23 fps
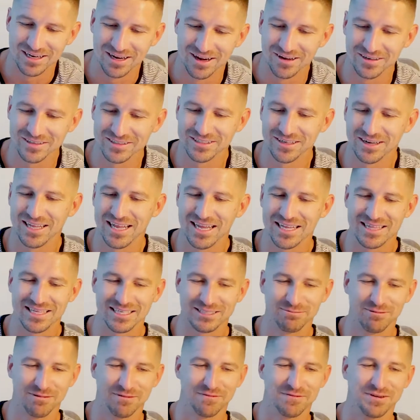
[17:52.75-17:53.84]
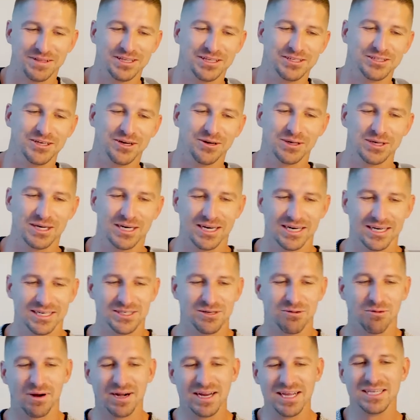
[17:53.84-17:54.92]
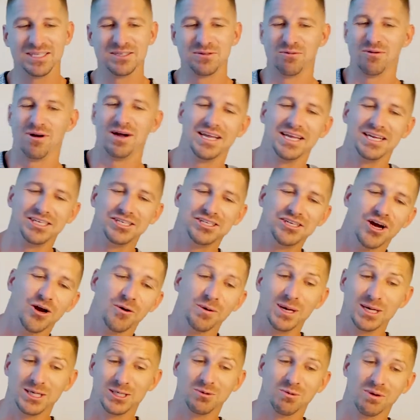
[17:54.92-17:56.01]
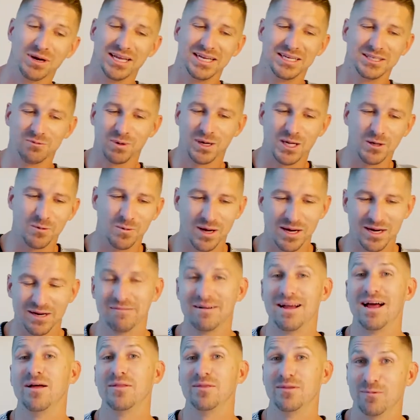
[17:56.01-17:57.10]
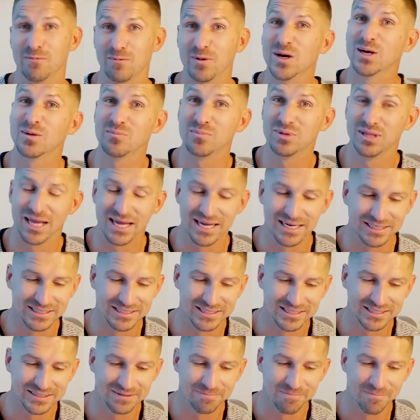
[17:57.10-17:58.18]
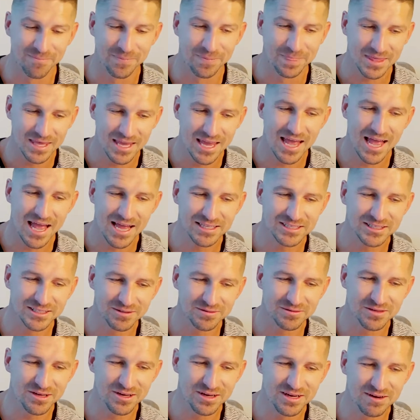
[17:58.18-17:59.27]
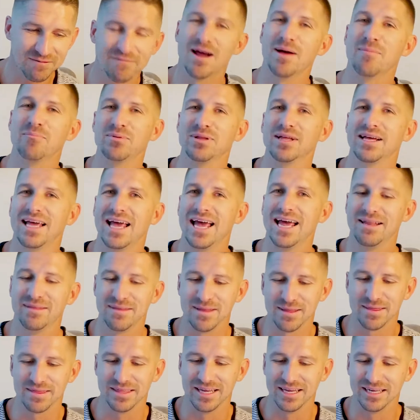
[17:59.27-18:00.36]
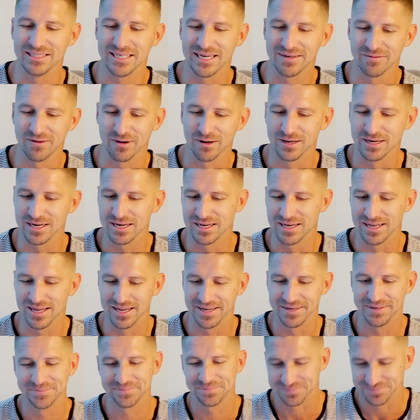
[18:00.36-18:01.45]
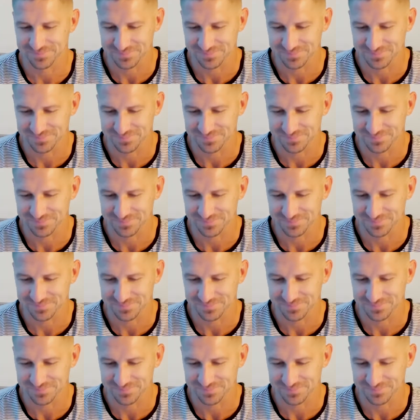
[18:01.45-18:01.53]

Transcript: Also, I like this one for the Joker. 2020 showing 2021 around the workplace. Yeah, you can replicate the things I've already done.